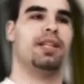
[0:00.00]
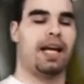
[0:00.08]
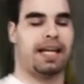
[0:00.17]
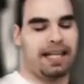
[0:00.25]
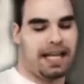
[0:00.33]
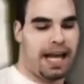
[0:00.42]
like an
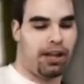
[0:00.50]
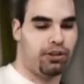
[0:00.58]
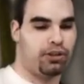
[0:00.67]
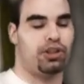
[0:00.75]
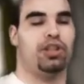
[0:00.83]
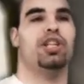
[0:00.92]
allergy.
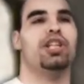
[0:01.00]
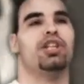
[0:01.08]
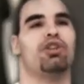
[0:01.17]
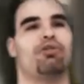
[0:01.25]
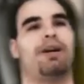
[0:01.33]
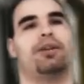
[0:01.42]
The
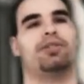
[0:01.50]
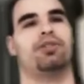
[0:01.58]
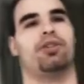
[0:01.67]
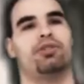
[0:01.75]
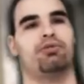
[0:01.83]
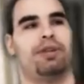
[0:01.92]
crowd starts
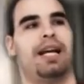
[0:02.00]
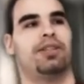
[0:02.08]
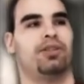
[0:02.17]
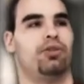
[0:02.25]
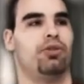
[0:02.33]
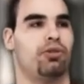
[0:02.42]
reacting
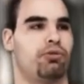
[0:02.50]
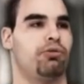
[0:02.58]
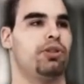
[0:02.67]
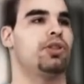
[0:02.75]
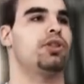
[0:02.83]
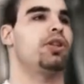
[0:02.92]
to
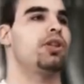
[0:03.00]
Lucretia,